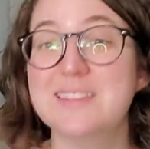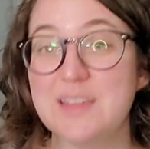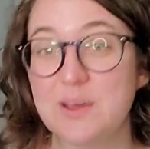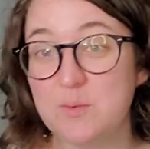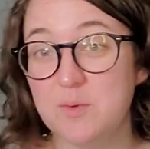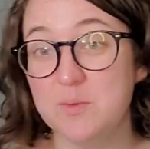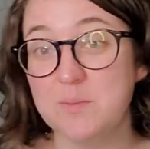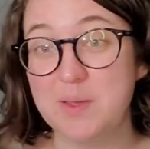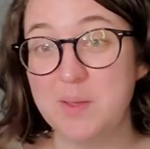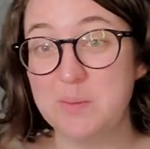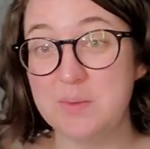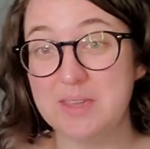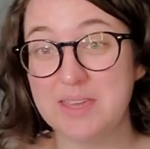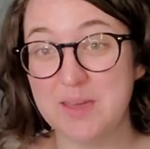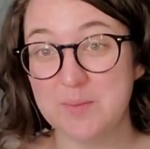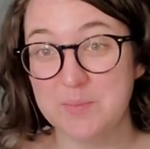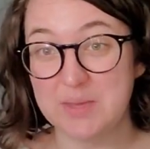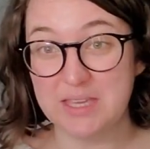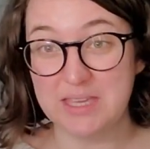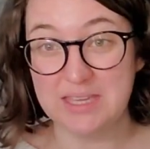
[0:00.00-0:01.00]
that will maybe
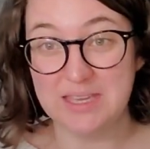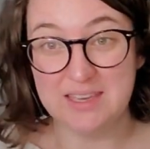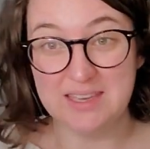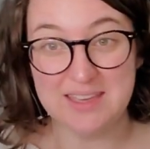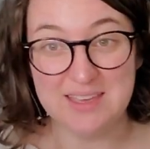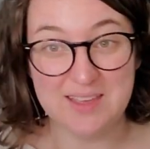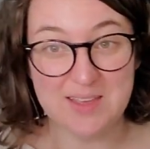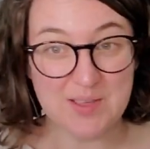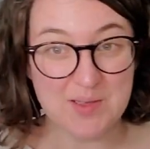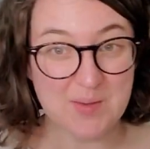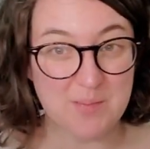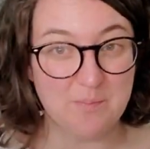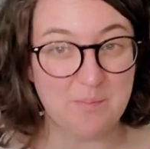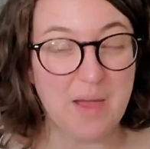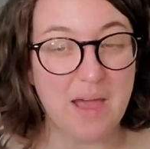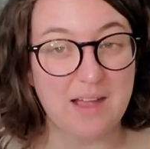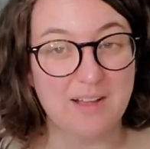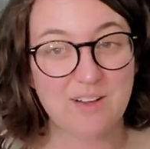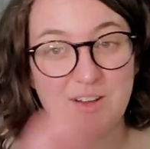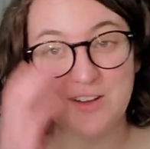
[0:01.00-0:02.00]
get me
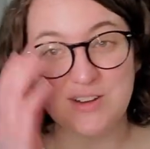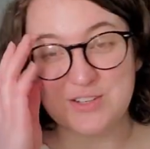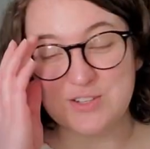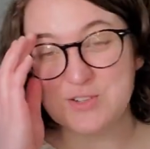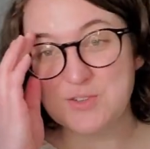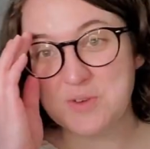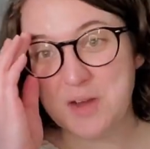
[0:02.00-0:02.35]
back on